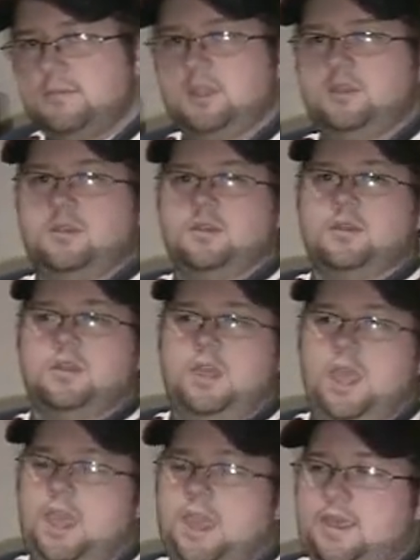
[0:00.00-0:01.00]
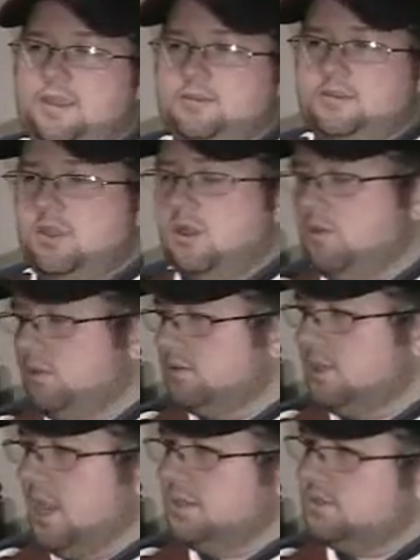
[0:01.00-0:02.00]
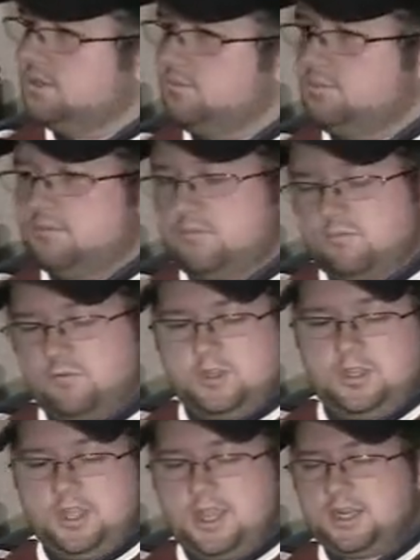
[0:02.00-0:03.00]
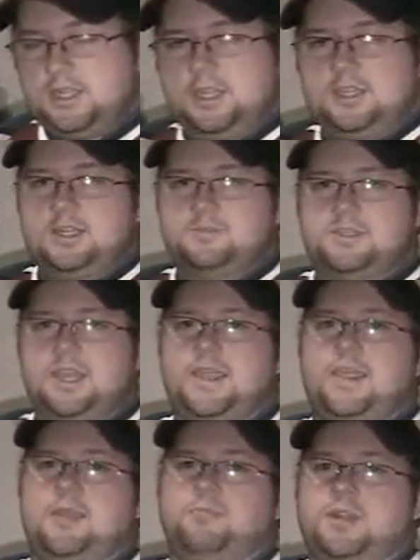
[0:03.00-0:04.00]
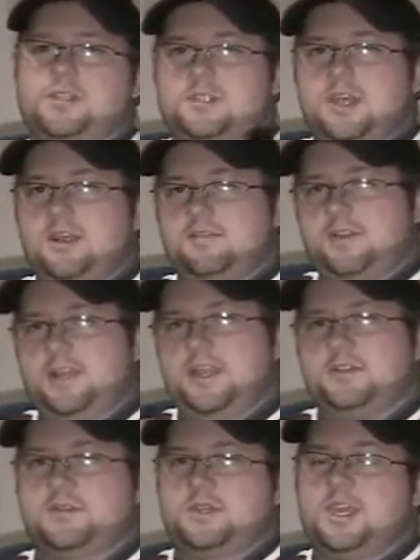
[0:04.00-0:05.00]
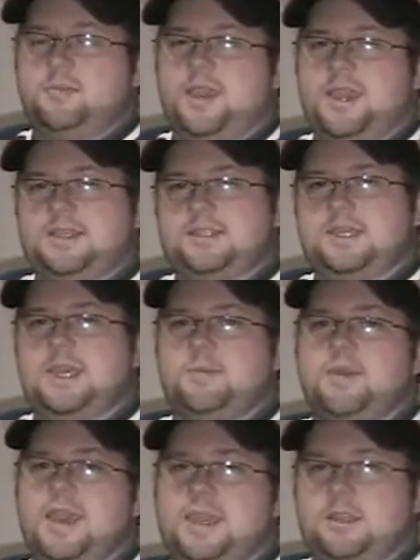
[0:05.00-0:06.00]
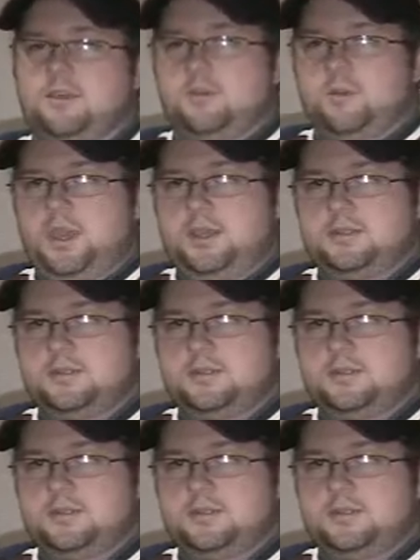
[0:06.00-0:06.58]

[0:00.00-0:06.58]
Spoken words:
have. And, you know, those guys are really not going to like that I'm saying that, but it's not a financial kickback. It's a kickback in other ways.